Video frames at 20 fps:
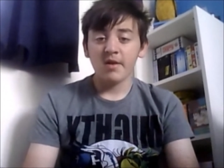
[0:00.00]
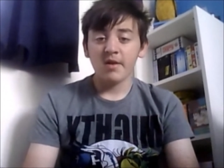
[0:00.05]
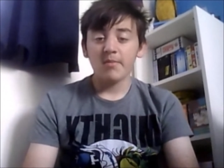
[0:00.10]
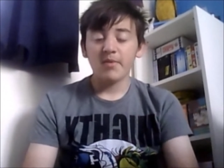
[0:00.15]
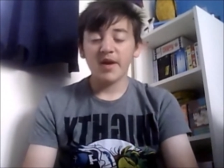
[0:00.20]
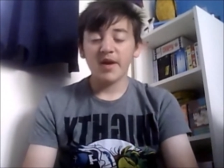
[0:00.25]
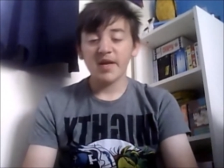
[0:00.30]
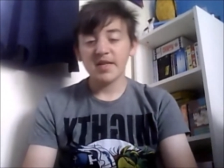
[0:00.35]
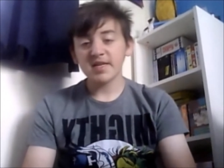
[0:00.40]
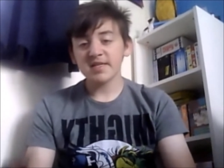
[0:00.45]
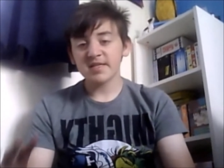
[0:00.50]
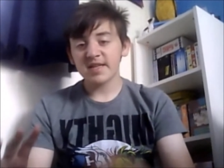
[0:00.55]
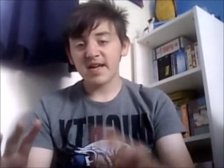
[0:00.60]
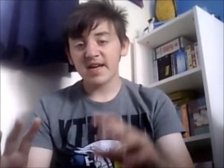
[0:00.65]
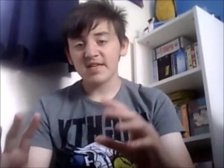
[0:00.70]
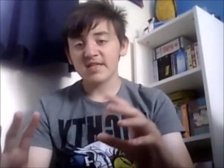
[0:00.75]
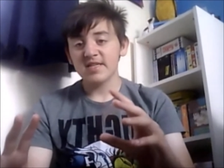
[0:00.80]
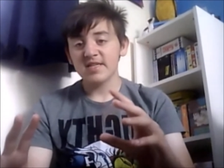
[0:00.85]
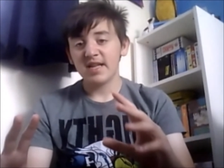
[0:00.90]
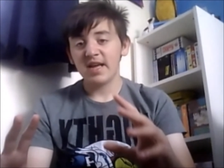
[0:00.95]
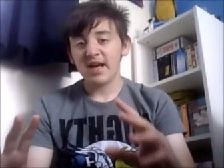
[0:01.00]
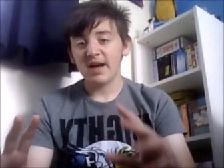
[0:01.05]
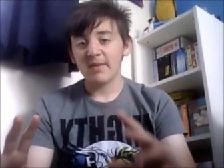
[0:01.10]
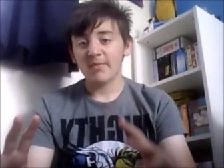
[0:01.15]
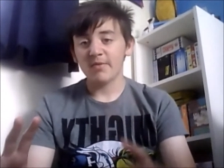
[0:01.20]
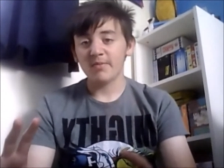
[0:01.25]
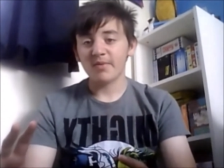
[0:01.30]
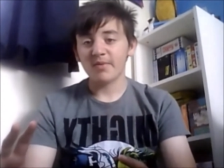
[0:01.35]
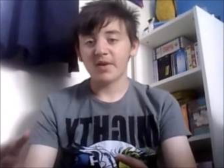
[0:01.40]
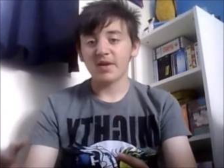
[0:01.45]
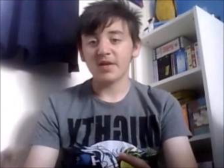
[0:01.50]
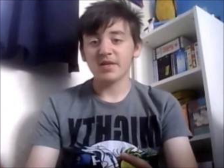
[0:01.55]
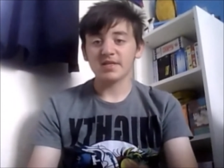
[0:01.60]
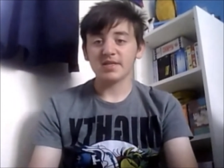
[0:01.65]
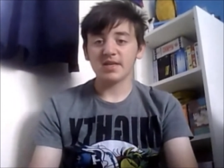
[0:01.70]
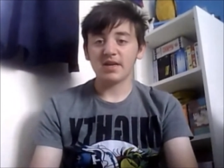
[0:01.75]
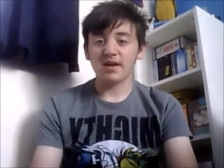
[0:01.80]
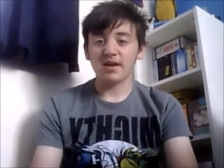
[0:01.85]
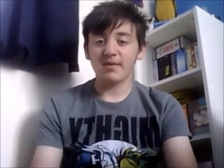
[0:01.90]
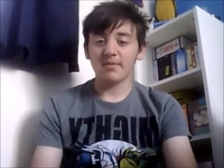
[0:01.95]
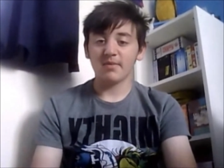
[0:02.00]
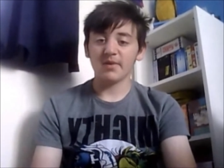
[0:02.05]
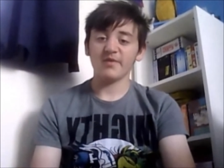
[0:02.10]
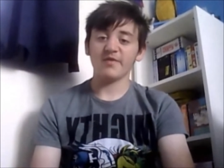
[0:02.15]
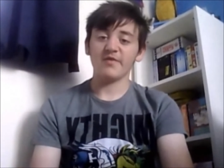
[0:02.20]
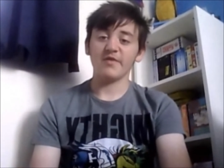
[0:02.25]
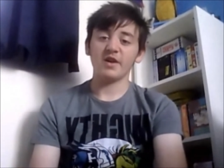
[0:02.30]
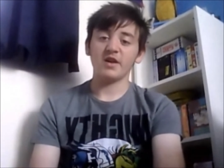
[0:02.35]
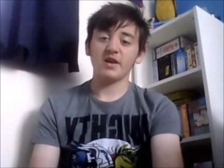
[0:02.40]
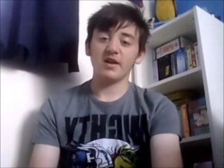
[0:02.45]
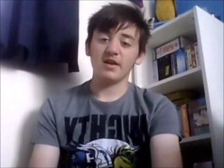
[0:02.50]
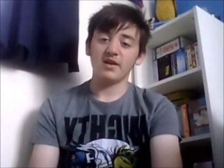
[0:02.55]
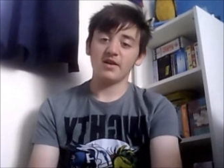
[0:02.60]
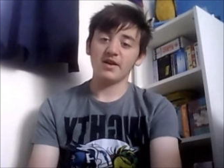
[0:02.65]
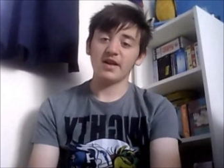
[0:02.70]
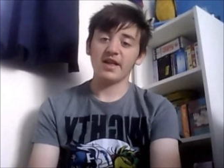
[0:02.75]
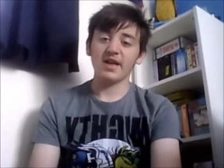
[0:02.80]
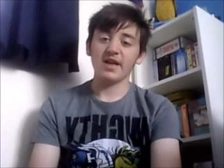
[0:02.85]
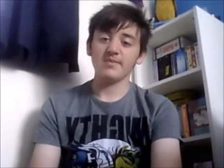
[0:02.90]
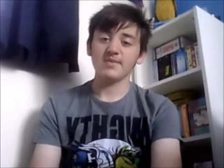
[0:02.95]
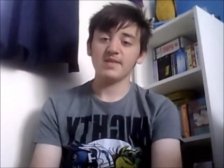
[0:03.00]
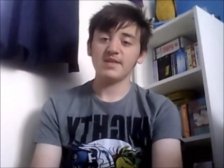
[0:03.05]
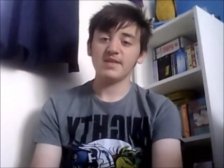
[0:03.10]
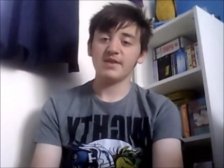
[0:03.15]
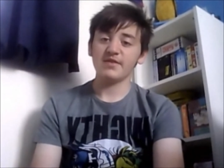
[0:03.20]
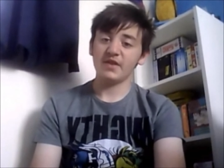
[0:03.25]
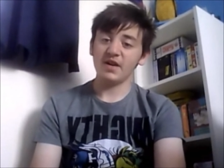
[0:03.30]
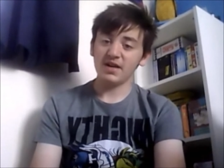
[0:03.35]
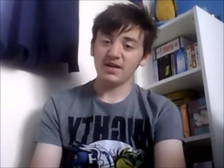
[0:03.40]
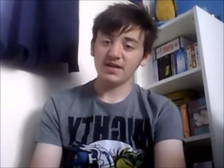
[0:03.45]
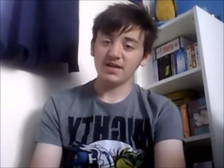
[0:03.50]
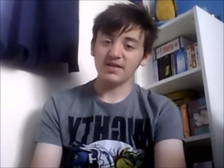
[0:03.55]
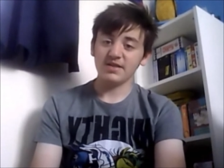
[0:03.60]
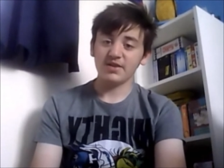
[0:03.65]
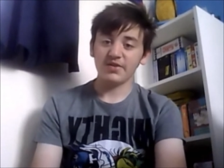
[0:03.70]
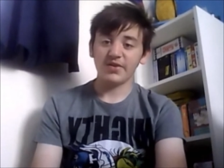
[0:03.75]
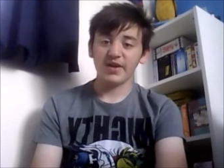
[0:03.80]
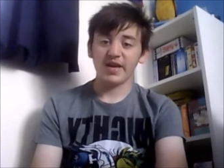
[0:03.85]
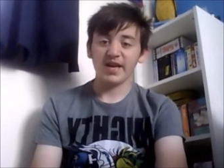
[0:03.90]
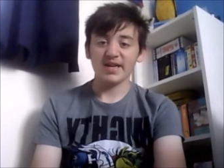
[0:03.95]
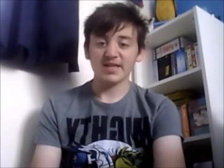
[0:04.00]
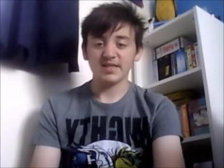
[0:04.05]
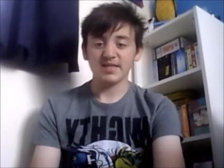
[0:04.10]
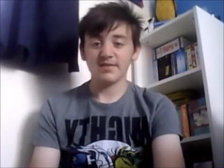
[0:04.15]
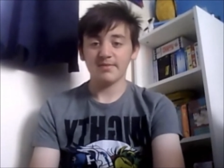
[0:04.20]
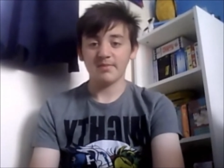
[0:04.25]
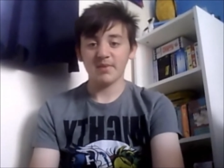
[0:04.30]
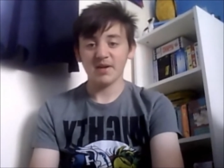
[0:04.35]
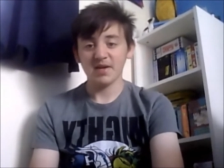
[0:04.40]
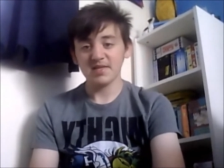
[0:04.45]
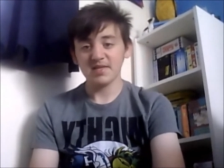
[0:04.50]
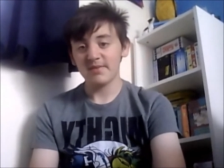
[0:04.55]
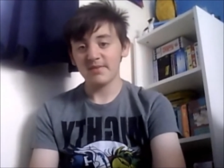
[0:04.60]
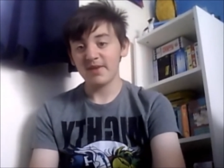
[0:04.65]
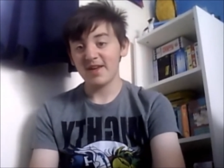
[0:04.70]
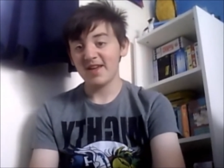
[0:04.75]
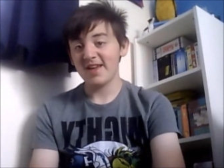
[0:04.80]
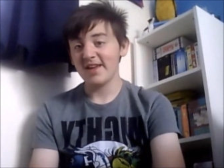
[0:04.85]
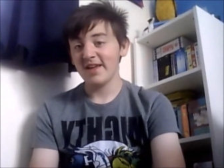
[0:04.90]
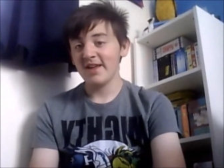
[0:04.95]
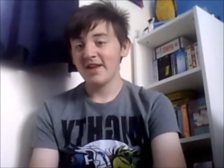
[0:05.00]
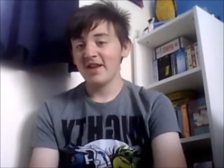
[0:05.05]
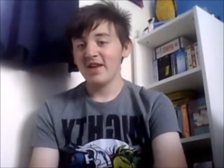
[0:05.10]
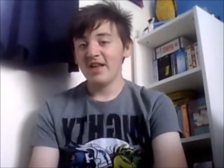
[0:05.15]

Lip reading: but it doesn't actually happen because Motherfucker can't get himself hard, so he has to masturbate.